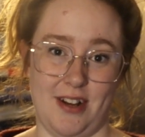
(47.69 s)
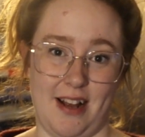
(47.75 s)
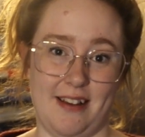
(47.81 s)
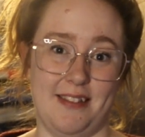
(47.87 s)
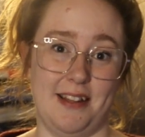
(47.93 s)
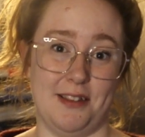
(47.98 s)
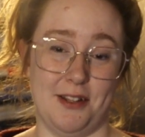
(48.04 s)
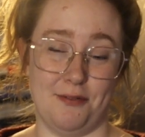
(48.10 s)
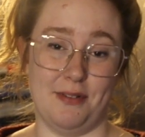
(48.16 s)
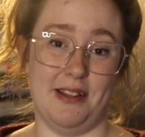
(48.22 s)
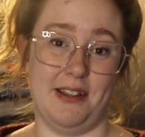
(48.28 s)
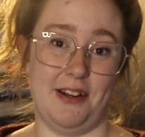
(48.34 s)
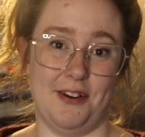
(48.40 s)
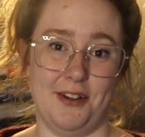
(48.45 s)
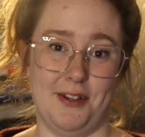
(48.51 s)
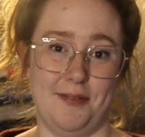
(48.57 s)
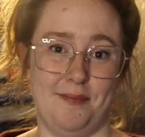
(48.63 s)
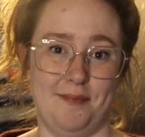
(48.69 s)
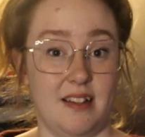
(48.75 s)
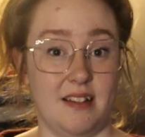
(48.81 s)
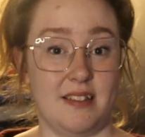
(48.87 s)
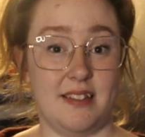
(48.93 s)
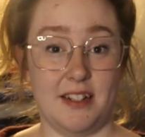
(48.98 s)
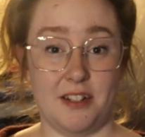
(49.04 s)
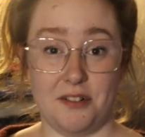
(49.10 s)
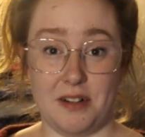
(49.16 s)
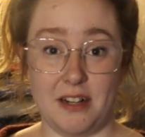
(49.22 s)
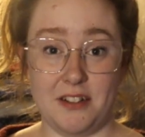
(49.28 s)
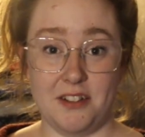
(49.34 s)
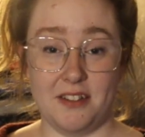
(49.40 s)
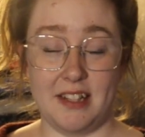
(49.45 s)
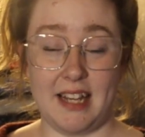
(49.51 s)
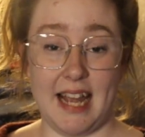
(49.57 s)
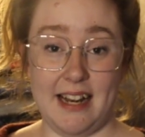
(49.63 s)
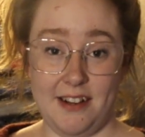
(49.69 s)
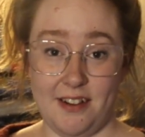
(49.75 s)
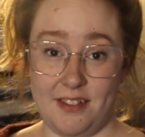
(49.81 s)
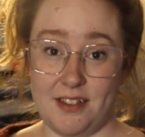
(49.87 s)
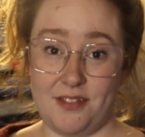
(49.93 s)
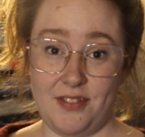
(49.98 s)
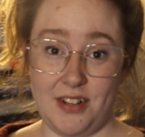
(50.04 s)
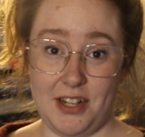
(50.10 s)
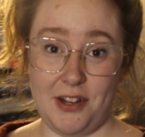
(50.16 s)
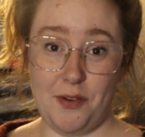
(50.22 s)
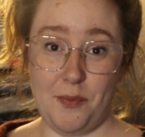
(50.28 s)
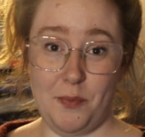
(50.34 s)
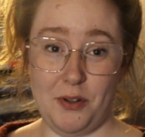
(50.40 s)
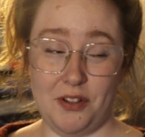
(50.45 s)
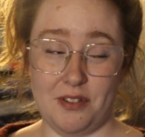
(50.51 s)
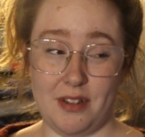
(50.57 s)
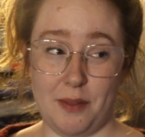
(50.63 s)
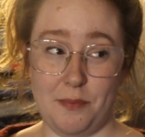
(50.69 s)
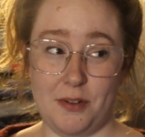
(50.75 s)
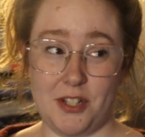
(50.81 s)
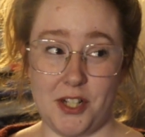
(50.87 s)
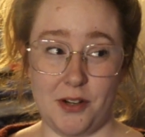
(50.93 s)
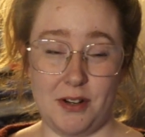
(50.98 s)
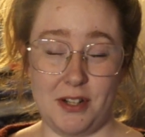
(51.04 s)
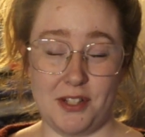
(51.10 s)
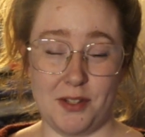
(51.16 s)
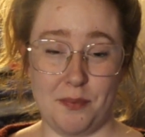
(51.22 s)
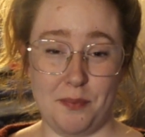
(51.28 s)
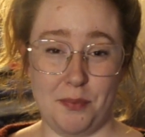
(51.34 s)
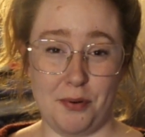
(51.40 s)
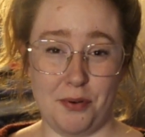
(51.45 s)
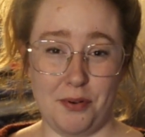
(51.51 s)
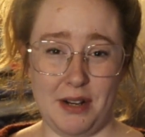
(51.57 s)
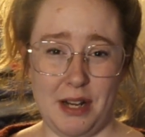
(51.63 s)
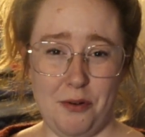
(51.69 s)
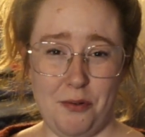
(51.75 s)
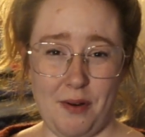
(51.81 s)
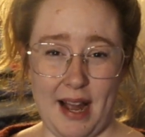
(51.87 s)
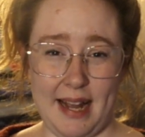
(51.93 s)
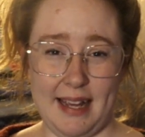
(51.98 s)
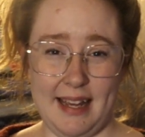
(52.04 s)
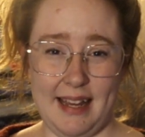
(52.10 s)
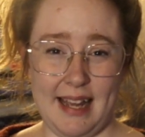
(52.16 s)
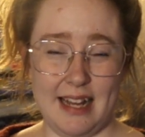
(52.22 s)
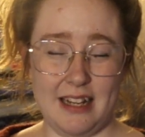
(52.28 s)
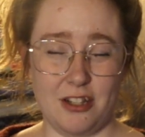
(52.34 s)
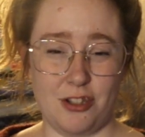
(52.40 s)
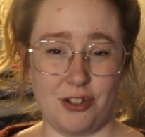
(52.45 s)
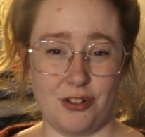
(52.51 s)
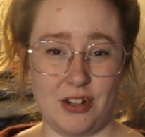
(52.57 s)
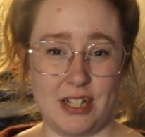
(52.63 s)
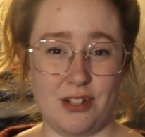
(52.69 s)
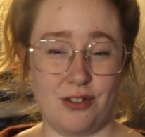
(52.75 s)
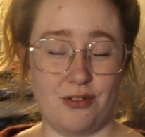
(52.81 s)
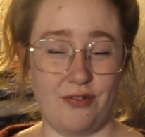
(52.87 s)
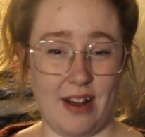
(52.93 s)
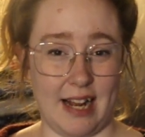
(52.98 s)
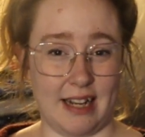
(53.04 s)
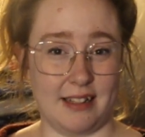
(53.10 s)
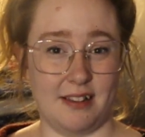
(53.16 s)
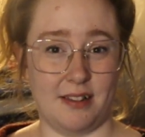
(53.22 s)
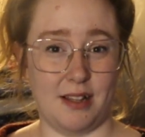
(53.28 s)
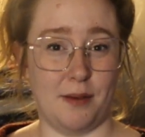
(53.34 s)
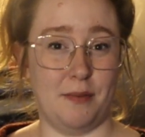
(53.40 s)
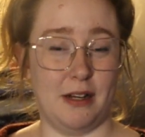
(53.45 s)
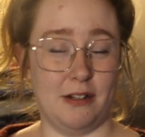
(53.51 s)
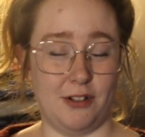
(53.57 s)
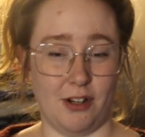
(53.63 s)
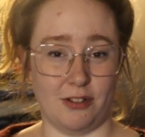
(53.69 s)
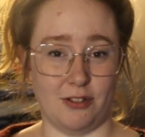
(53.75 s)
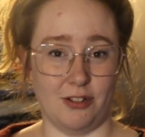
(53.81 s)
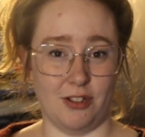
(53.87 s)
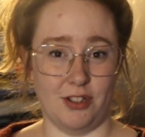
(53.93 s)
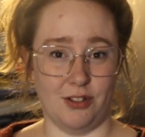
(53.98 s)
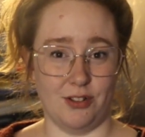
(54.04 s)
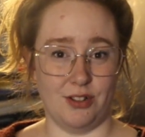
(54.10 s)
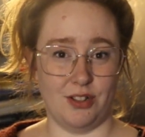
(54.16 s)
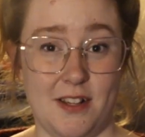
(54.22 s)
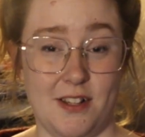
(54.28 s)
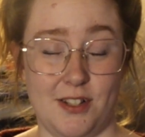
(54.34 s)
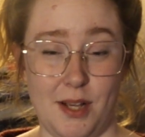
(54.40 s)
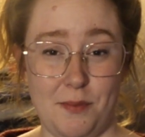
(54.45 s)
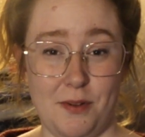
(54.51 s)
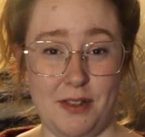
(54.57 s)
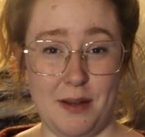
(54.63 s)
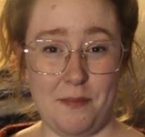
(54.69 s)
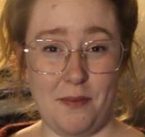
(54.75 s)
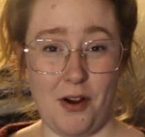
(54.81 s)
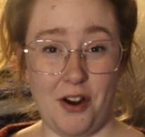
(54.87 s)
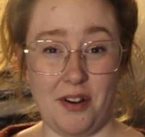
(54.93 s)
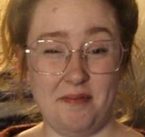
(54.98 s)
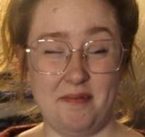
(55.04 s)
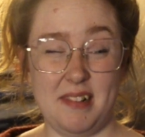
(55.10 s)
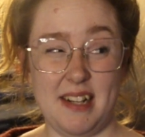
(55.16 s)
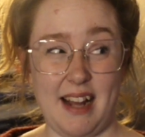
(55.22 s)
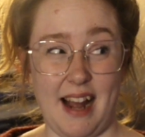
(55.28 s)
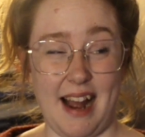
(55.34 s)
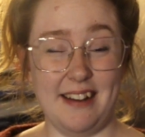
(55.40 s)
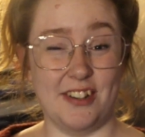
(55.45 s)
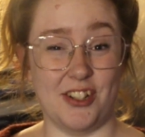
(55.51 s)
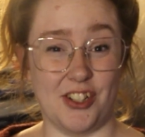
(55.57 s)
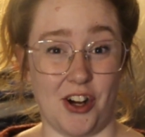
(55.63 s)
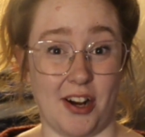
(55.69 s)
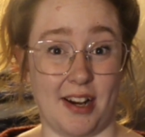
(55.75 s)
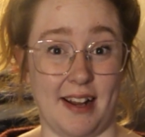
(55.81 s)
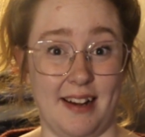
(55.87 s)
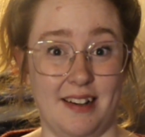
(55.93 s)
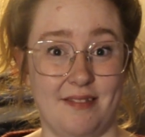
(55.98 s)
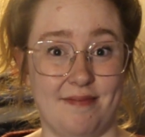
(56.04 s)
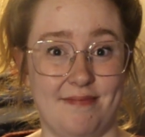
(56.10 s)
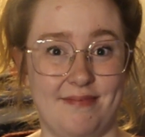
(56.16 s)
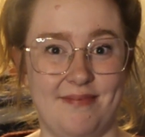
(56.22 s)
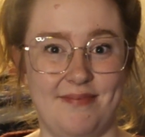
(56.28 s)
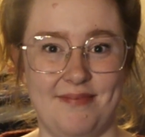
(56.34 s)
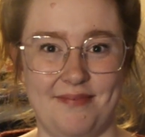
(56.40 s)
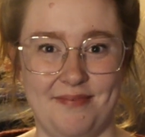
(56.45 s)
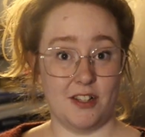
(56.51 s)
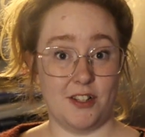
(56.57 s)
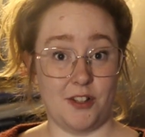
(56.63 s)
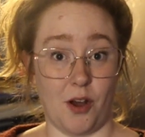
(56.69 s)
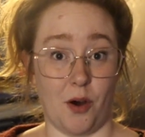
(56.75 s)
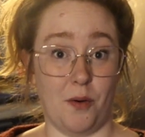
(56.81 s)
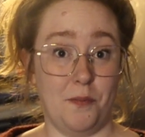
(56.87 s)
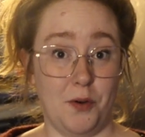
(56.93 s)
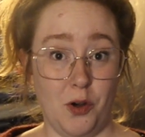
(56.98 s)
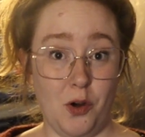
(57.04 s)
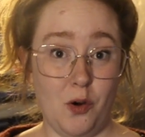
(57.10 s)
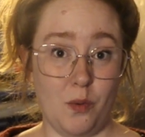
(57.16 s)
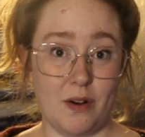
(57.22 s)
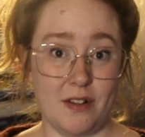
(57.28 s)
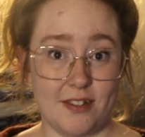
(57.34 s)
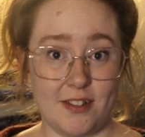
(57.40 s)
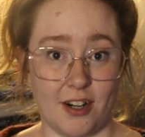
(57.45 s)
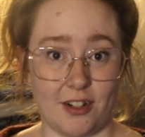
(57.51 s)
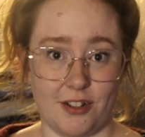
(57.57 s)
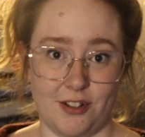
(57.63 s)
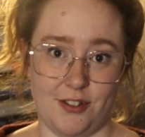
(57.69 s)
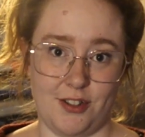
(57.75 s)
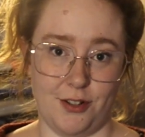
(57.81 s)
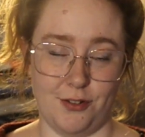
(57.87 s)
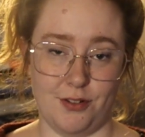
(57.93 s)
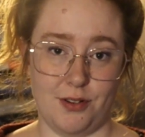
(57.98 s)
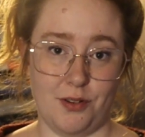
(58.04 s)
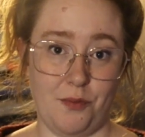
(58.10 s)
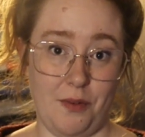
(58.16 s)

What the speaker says: I think they're really good. Stick around till the end of this video because I'll be sharing some pretty wacky and strange facts about Dr. Seuss. Some of them are kind of shocking. So, who was Dr. Seuss?